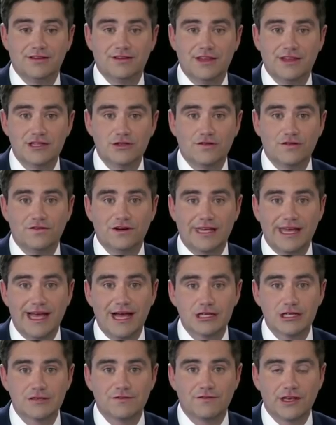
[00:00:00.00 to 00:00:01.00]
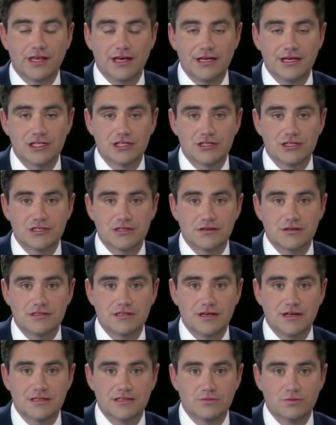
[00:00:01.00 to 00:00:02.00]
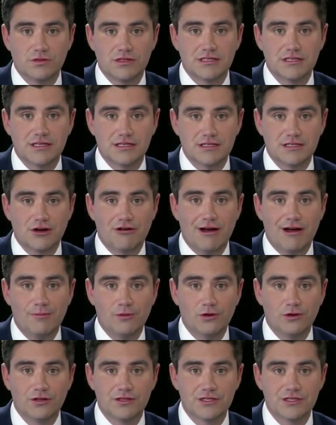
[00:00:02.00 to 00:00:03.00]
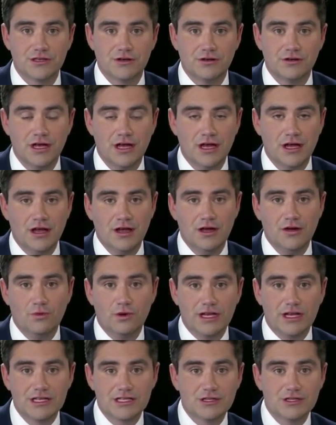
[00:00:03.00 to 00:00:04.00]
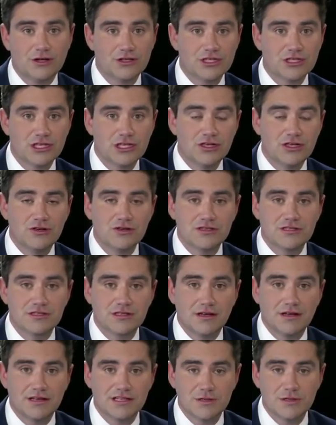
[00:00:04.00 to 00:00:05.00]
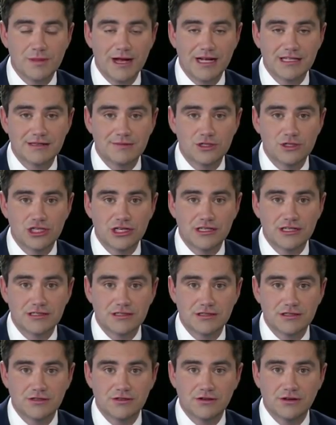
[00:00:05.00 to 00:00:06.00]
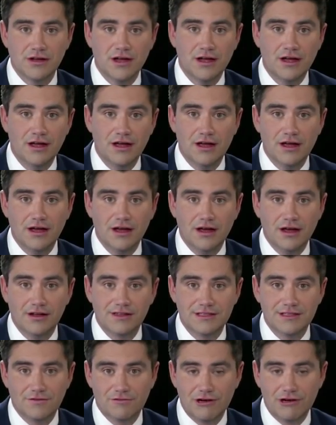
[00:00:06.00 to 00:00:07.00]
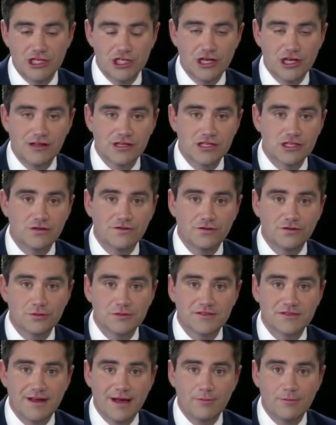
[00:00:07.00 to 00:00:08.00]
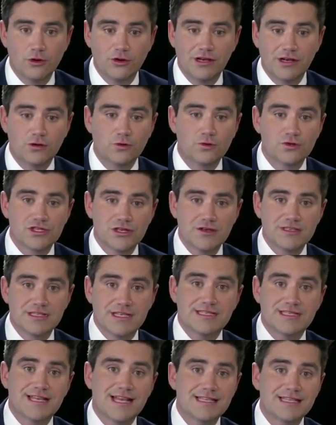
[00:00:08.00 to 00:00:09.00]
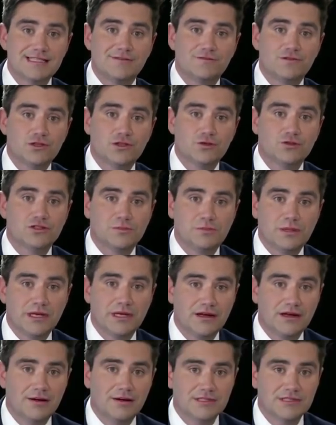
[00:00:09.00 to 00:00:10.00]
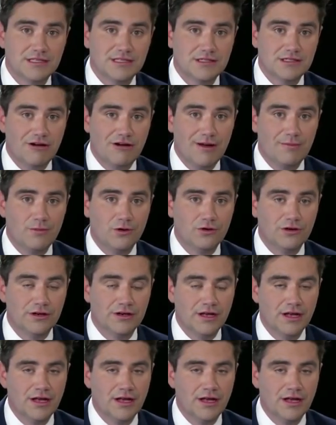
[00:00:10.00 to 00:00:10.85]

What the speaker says: there's often calcification associated with TTR amyloid. So we can start to use SPECT imaging to differentiate the two forms of amyloid, and also as a sensitive tool to pick up TTR amyloid.